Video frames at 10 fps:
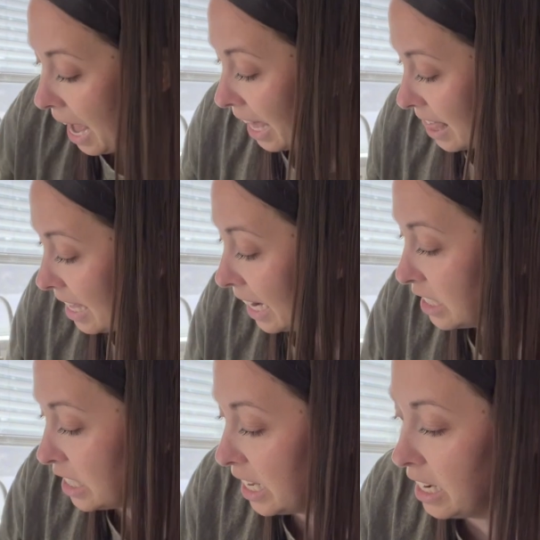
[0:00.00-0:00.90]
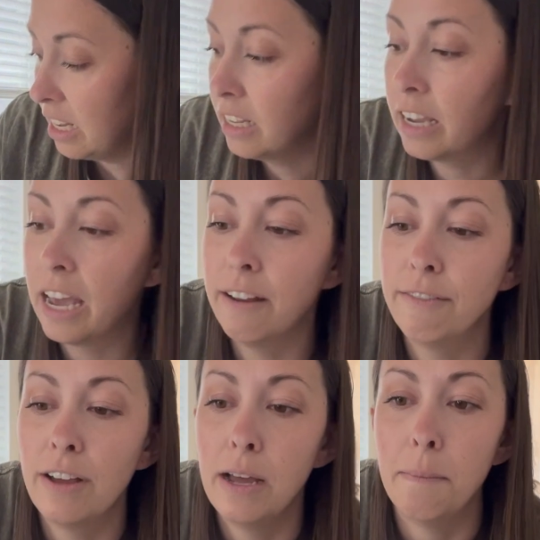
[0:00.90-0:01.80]
I think I did kind
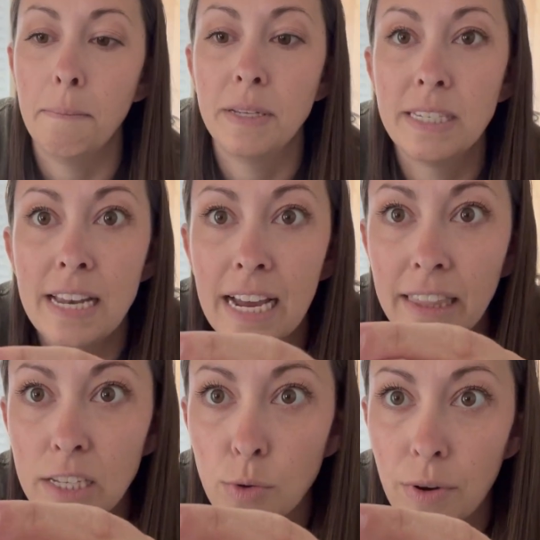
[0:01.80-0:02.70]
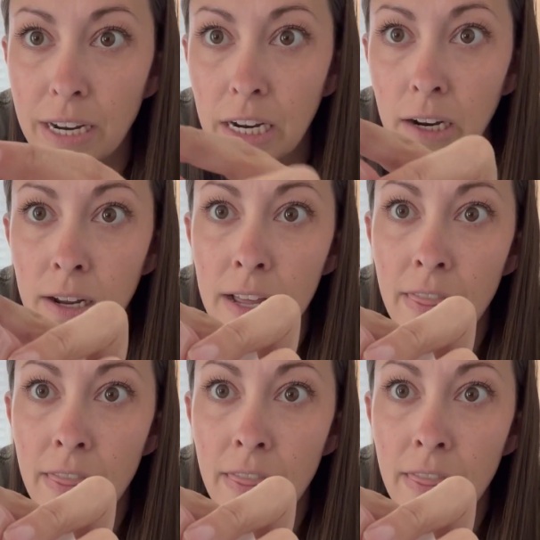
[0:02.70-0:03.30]
of snag this one right here.